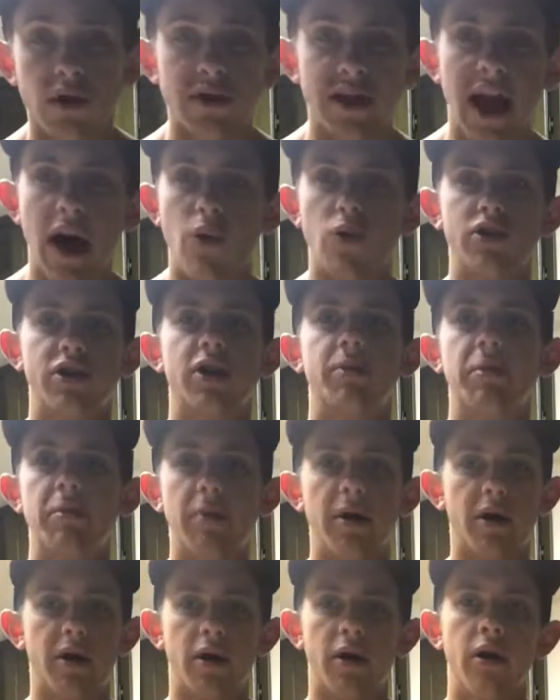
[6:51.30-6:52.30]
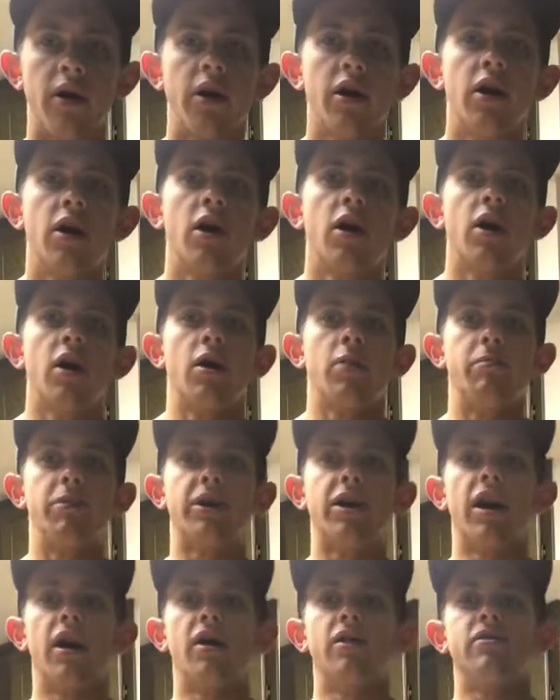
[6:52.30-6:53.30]
one, that one's gonna be better,
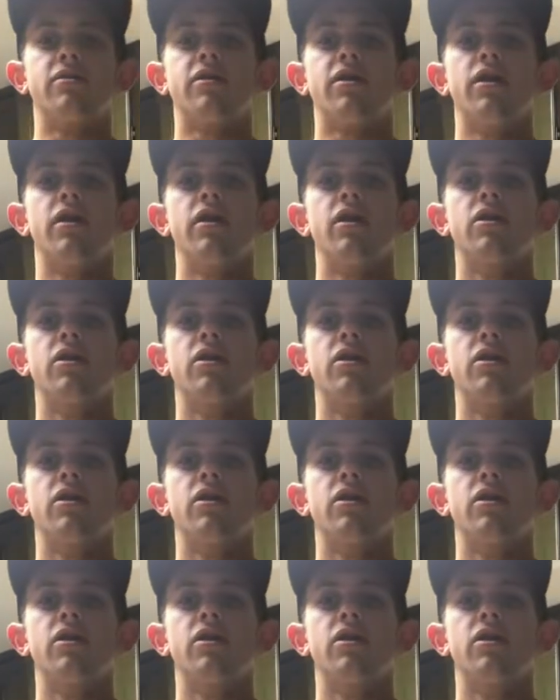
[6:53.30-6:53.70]
because